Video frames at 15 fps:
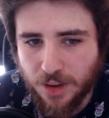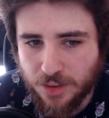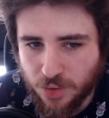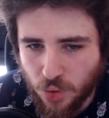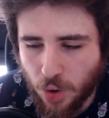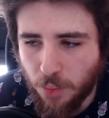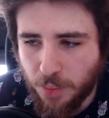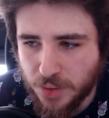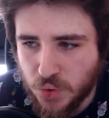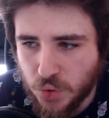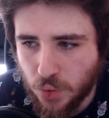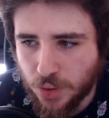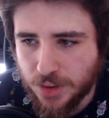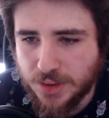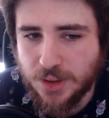to open
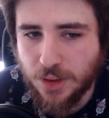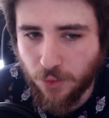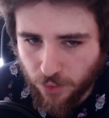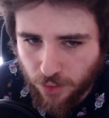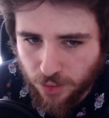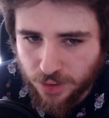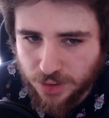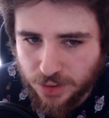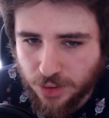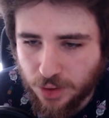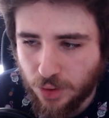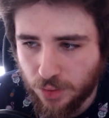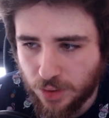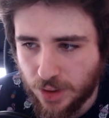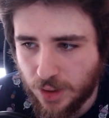source. Of course,
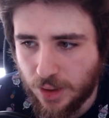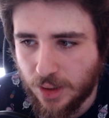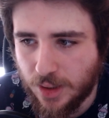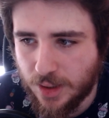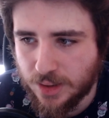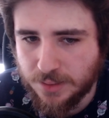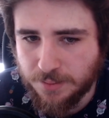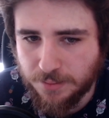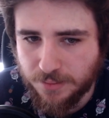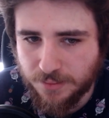Qt is,